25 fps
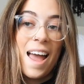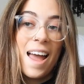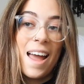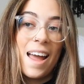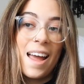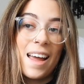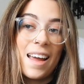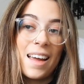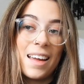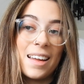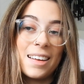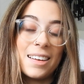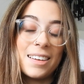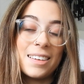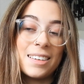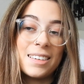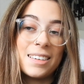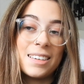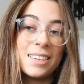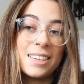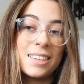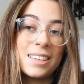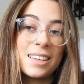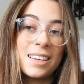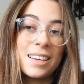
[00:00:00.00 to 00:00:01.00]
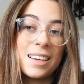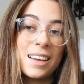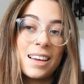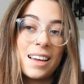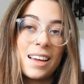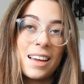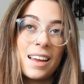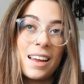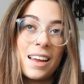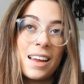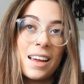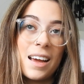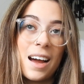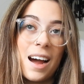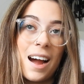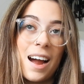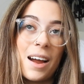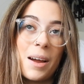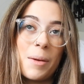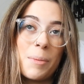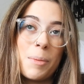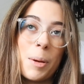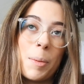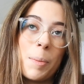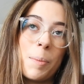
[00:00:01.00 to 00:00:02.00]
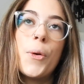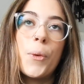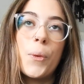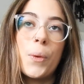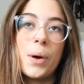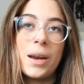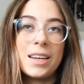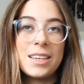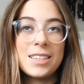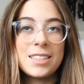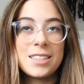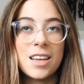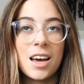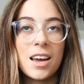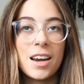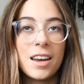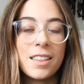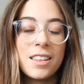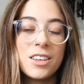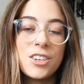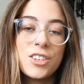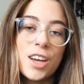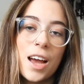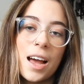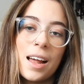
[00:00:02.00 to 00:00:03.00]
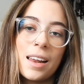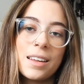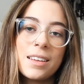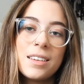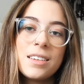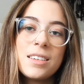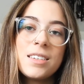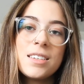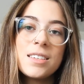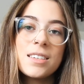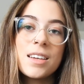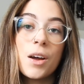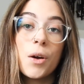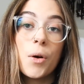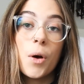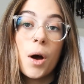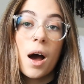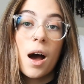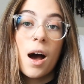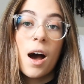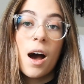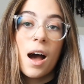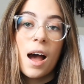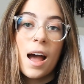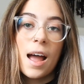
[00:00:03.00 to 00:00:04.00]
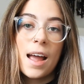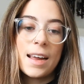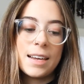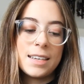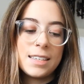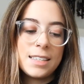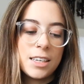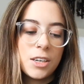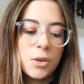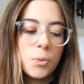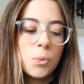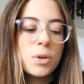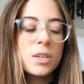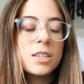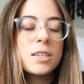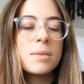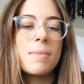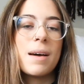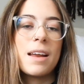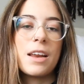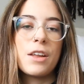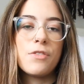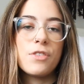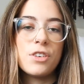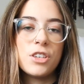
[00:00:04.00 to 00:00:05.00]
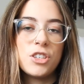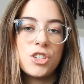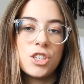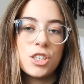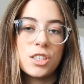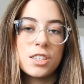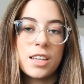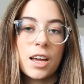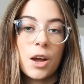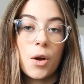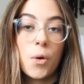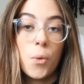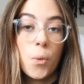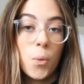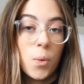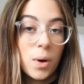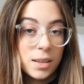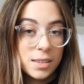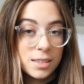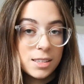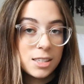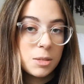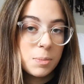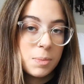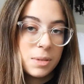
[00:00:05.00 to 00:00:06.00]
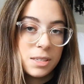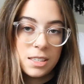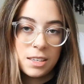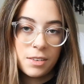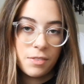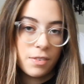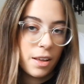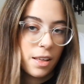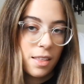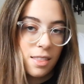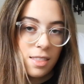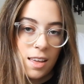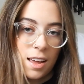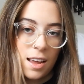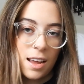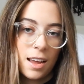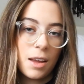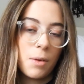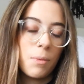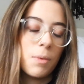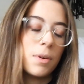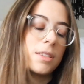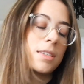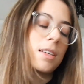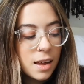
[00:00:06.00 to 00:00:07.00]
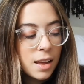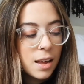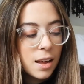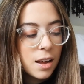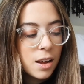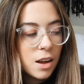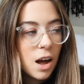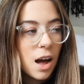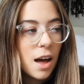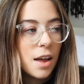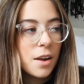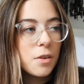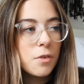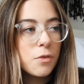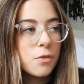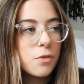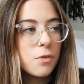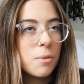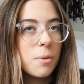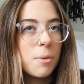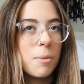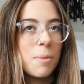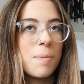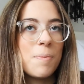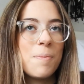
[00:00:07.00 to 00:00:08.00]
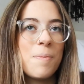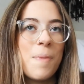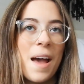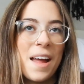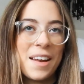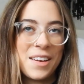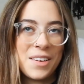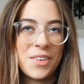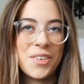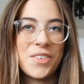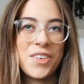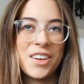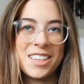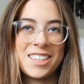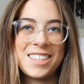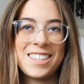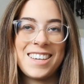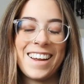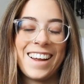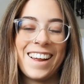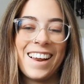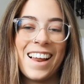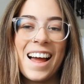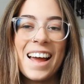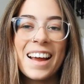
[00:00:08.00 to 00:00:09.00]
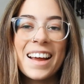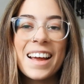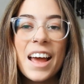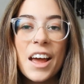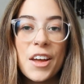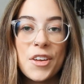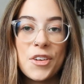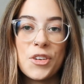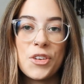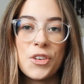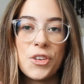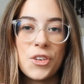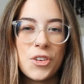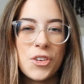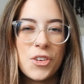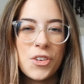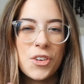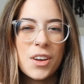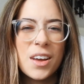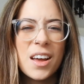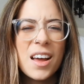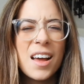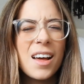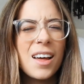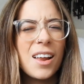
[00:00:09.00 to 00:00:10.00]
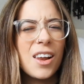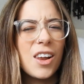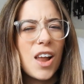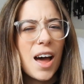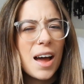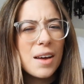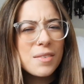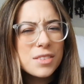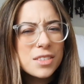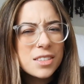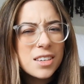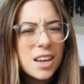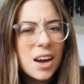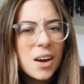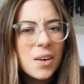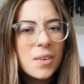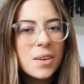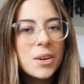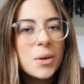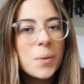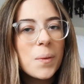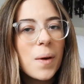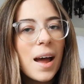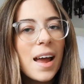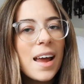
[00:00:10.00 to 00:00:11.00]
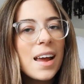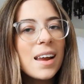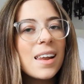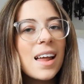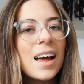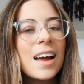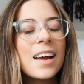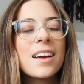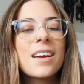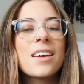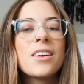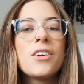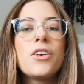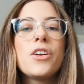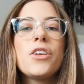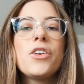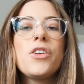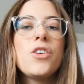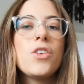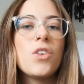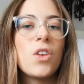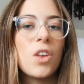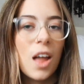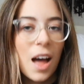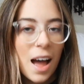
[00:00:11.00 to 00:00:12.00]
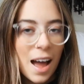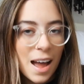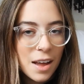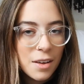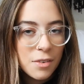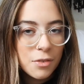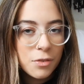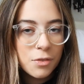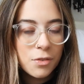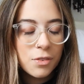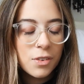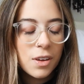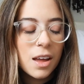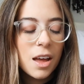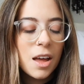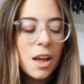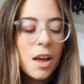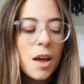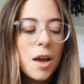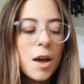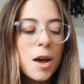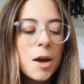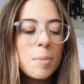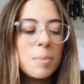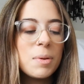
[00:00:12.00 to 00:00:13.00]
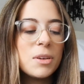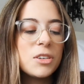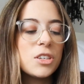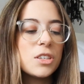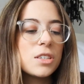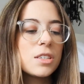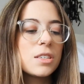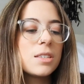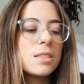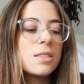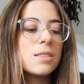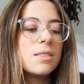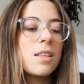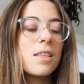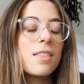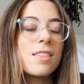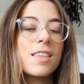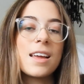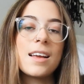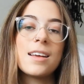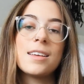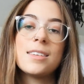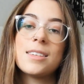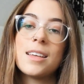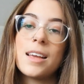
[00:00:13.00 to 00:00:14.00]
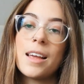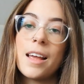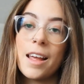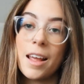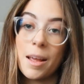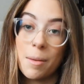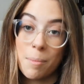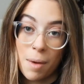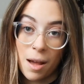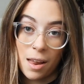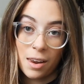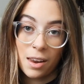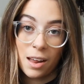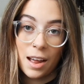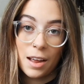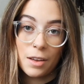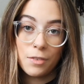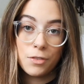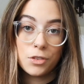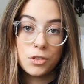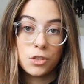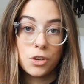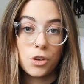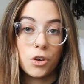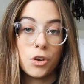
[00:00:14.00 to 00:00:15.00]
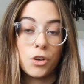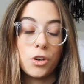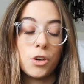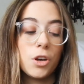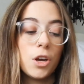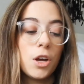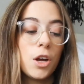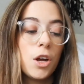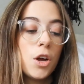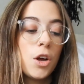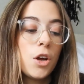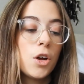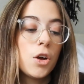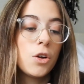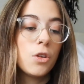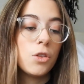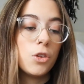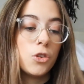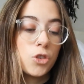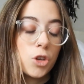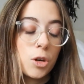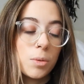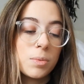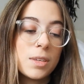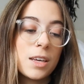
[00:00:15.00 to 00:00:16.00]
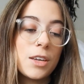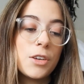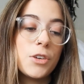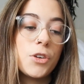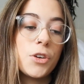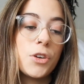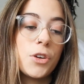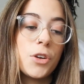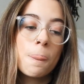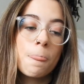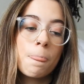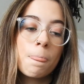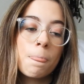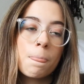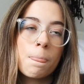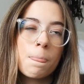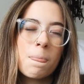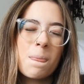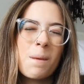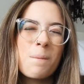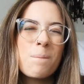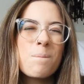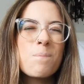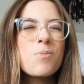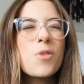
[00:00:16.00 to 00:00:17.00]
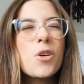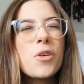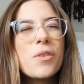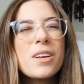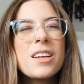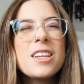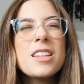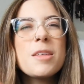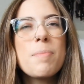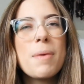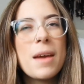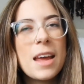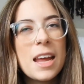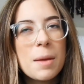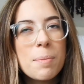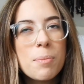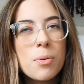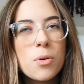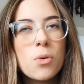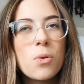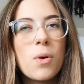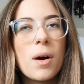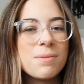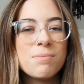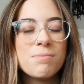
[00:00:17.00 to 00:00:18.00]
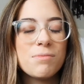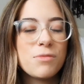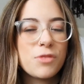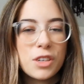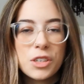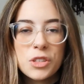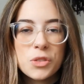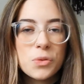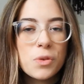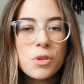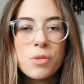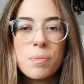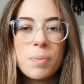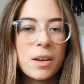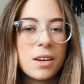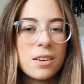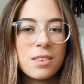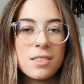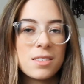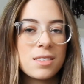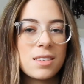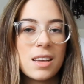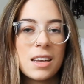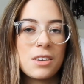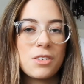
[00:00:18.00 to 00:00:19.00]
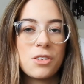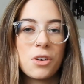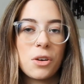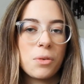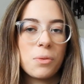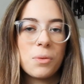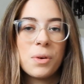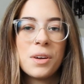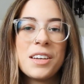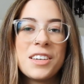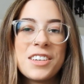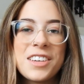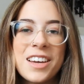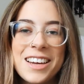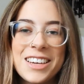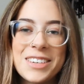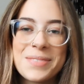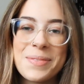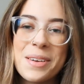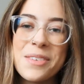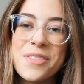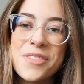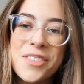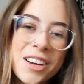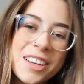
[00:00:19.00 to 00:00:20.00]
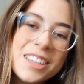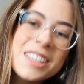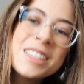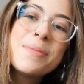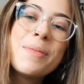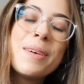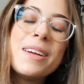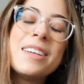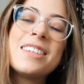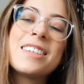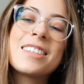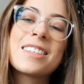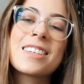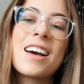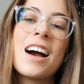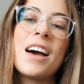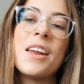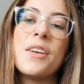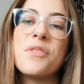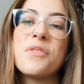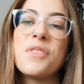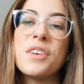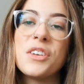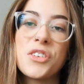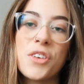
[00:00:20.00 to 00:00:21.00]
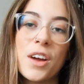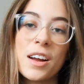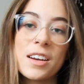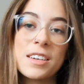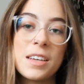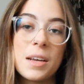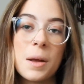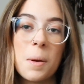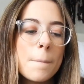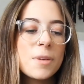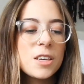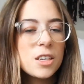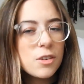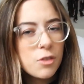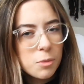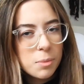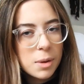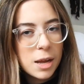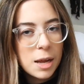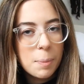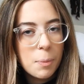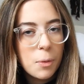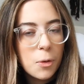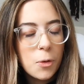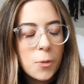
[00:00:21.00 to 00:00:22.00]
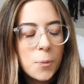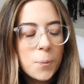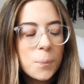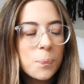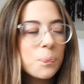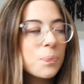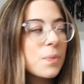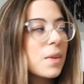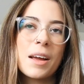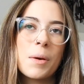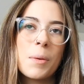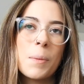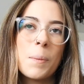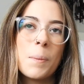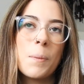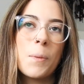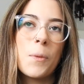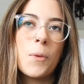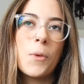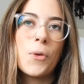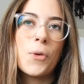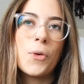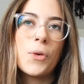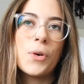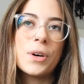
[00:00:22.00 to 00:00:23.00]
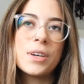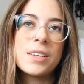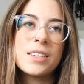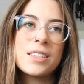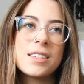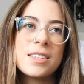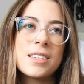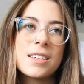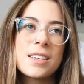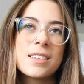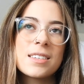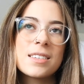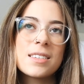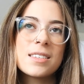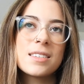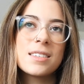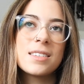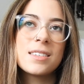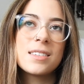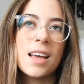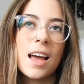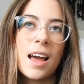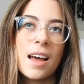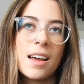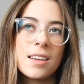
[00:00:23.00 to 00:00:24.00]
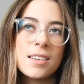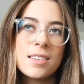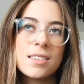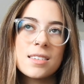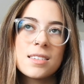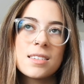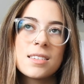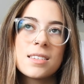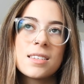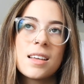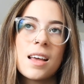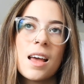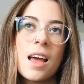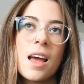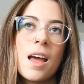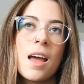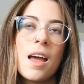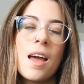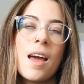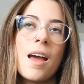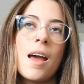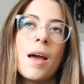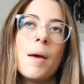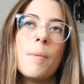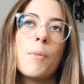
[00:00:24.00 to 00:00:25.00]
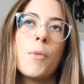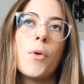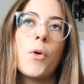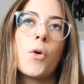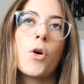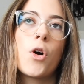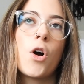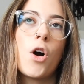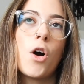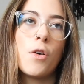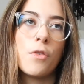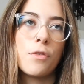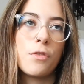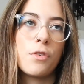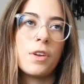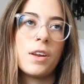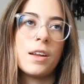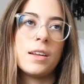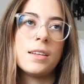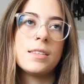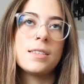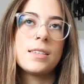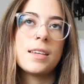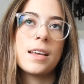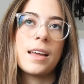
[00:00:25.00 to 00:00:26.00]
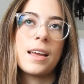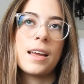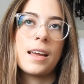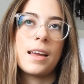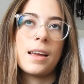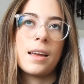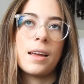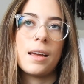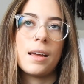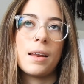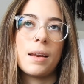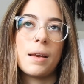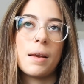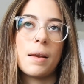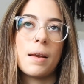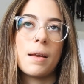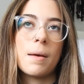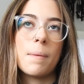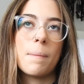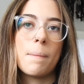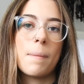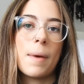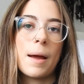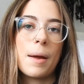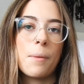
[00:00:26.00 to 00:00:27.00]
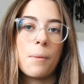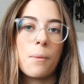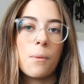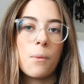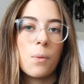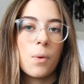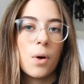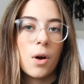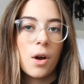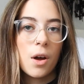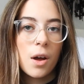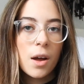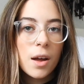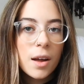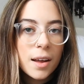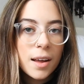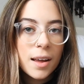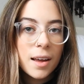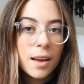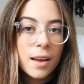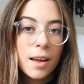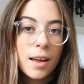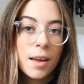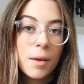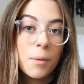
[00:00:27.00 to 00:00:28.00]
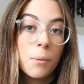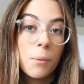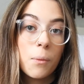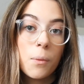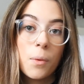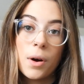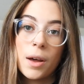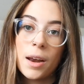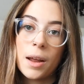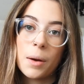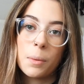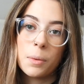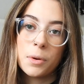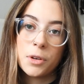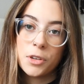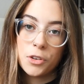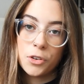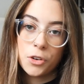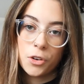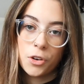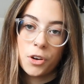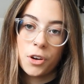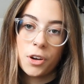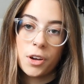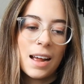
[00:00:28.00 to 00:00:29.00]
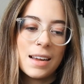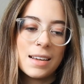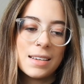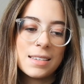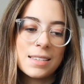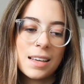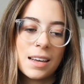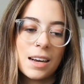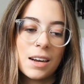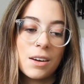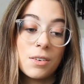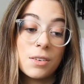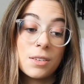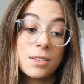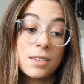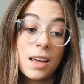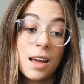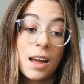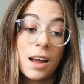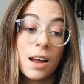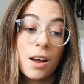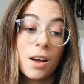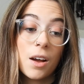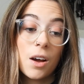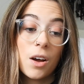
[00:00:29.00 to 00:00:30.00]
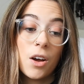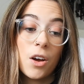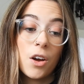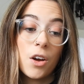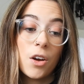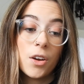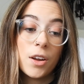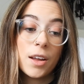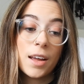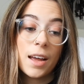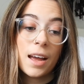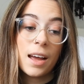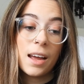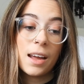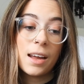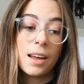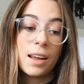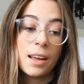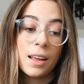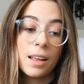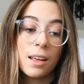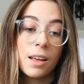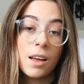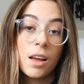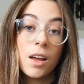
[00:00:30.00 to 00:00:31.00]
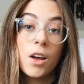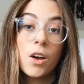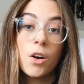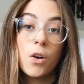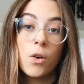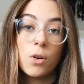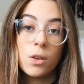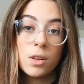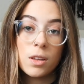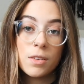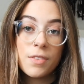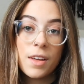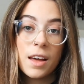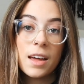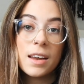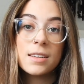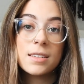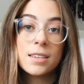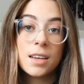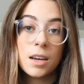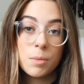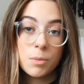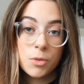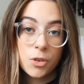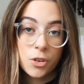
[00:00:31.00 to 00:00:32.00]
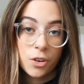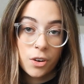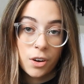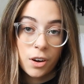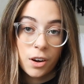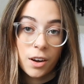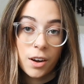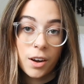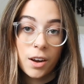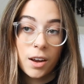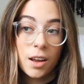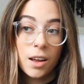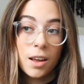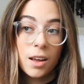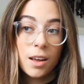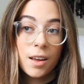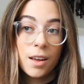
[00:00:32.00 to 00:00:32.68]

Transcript: And I remember when I started the challenge, I didn't want to manifest just like one specific thing. It was kind of manifesting like a new lifestyle in a way, like not a new life, but just the things in my life. So the jobs I do, not really the people I'm friends with, because I don't want to change my friends, but just kind of attracting different people. Like more success and more confidence in my work and what I want to do. That is that I was like, okay, all of that has come true.